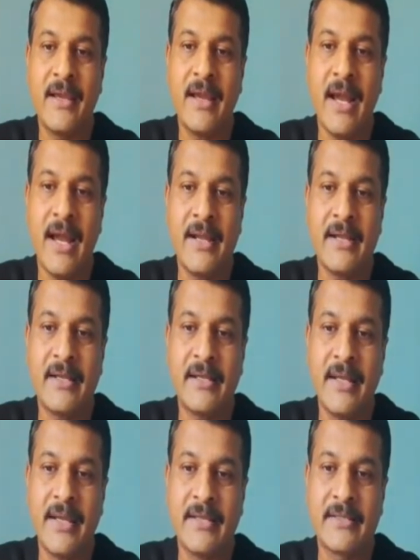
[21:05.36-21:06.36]
and
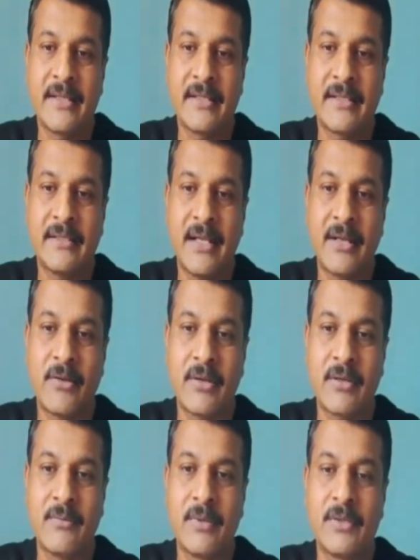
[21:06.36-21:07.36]
k is greater than or
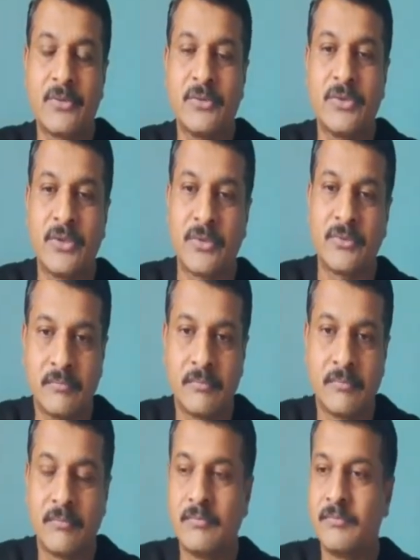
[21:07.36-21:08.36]
equal to 0.
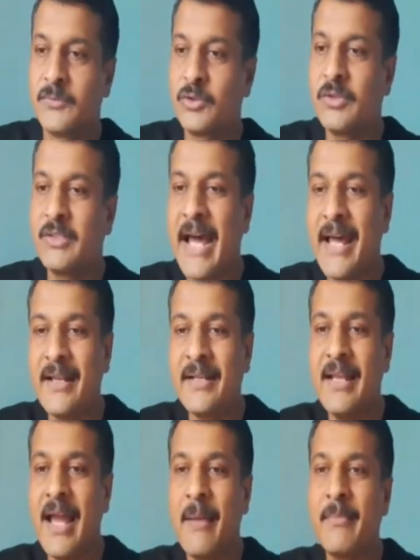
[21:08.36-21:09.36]
So
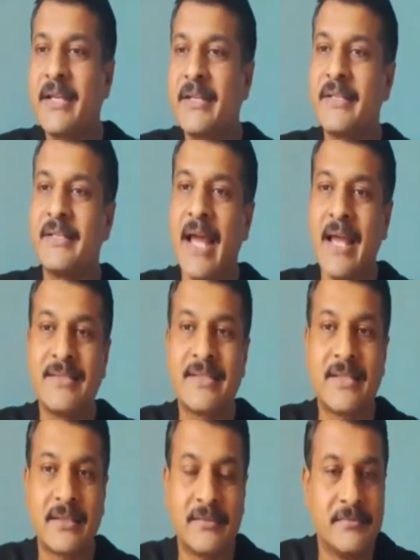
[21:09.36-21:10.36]
directly I am getting the
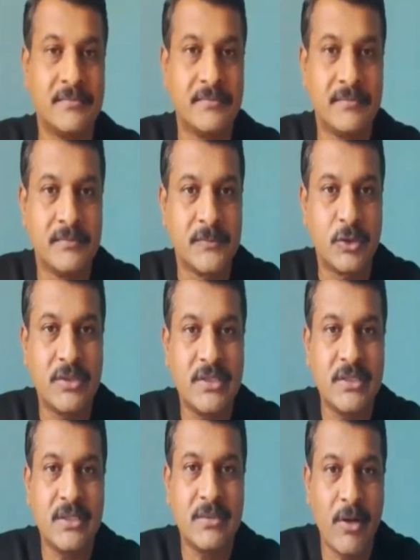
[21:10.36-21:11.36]
answer. So this
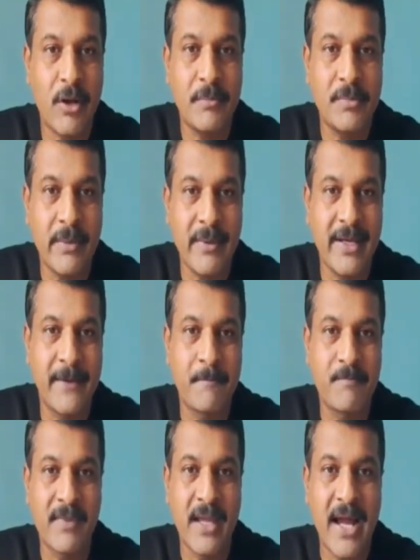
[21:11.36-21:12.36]
is one of the way,
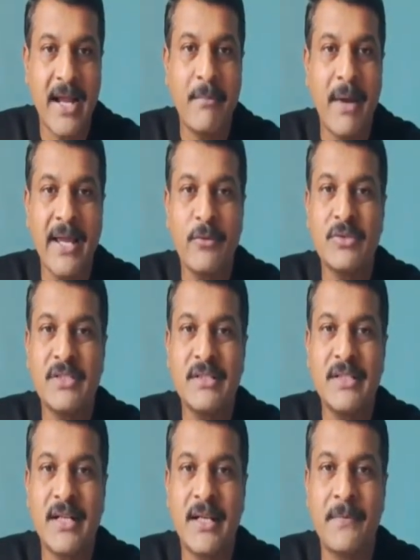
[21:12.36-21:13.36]
and by using
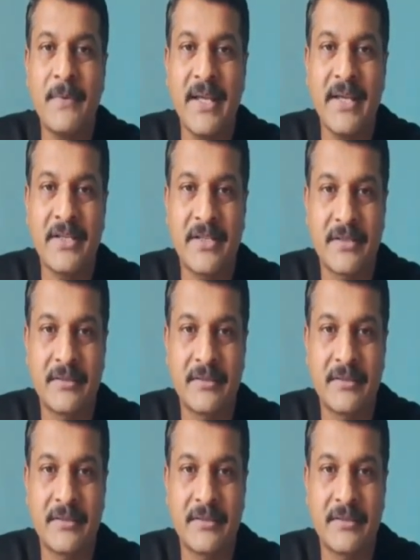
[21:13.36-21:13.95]
the definition